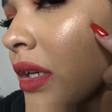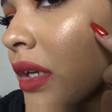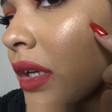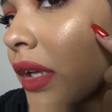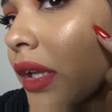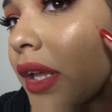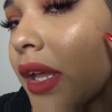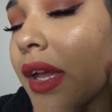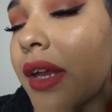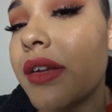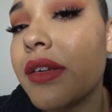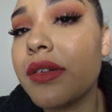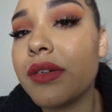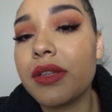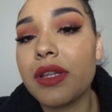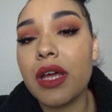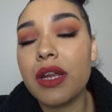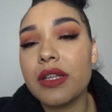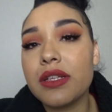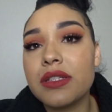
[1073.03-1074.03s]
Okay, I don't know
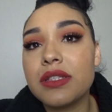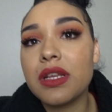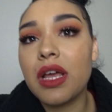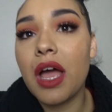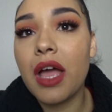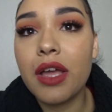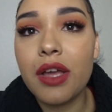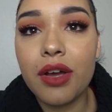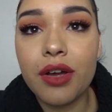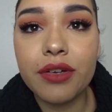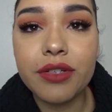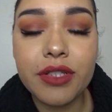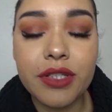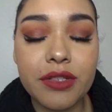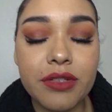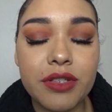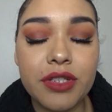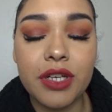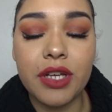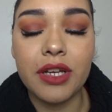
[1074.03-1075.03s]
what that is. I
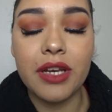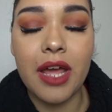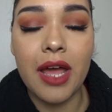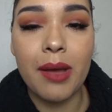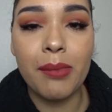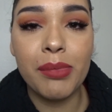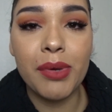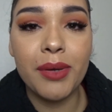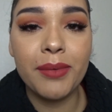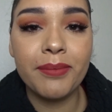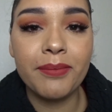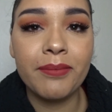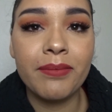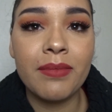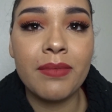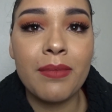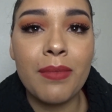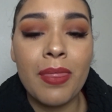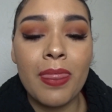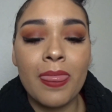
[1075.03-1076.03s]
also took a nap.
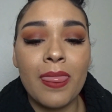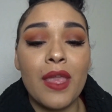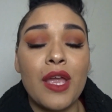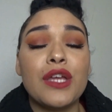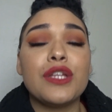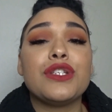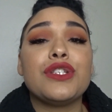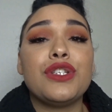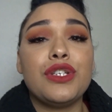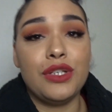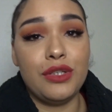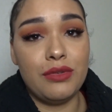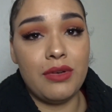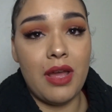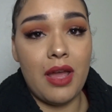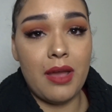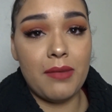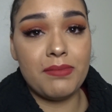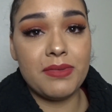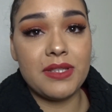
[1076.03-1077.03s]
2
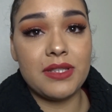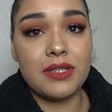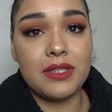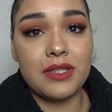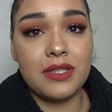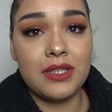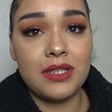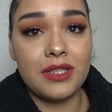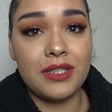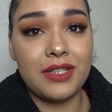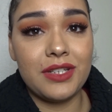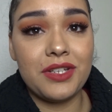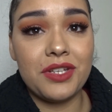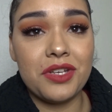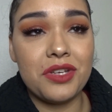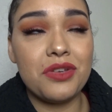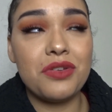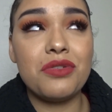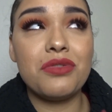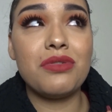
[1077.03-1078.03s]
naps.
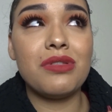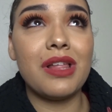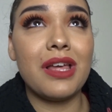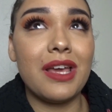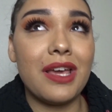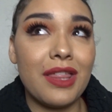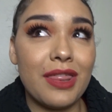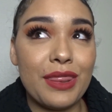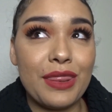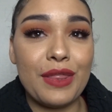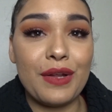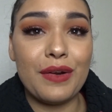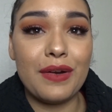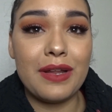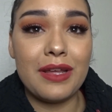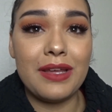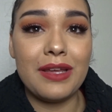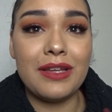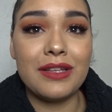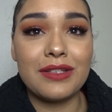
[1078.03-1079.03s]
2 like
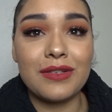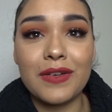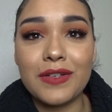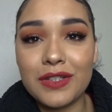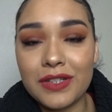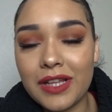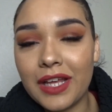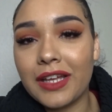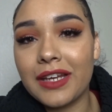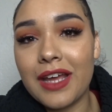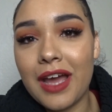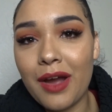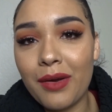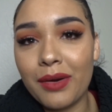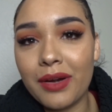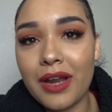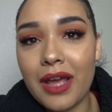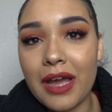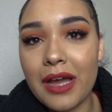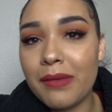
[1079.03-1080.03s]
30, so I took like an
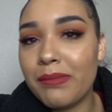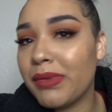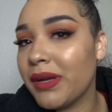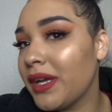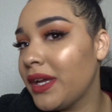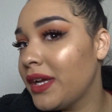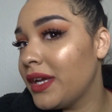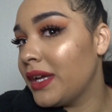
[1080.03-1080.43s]
hour nap.